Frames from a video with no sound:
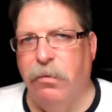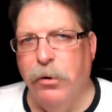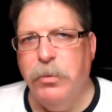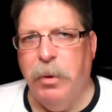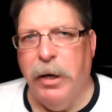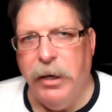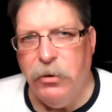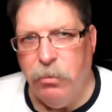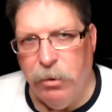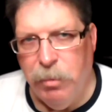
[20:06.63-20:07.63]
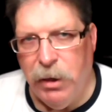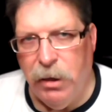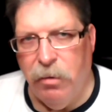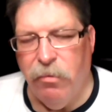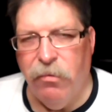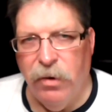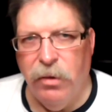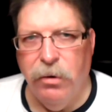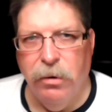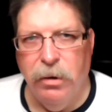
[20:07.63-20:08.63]
And in first place would be
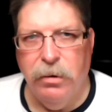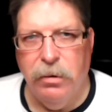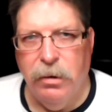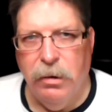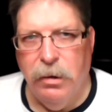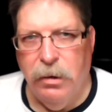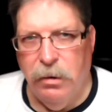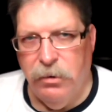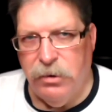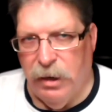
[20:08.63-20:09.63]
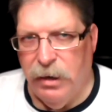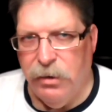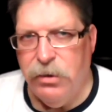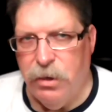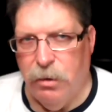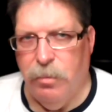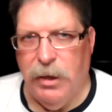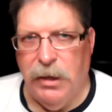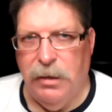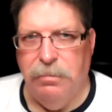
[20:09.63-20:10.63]
the feather
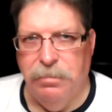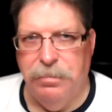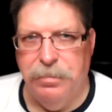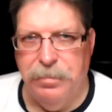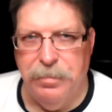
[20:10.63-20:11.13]
stainless steel blade.